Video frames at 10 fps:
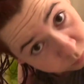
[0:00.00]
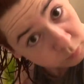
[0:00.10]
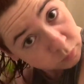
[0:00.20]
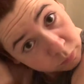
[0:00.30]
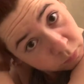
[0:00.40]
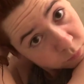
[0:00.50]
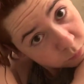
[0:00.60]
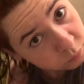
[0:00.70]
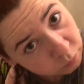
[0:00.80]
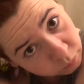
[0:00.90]
And
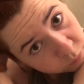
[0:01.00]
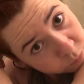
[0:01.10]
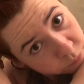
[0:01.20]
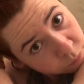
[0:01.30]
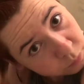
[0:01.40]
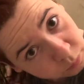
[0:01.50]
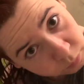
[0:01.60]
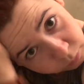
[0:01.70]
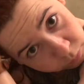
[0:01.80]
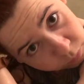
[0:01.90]
I'm just really
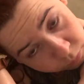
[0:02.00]
squishing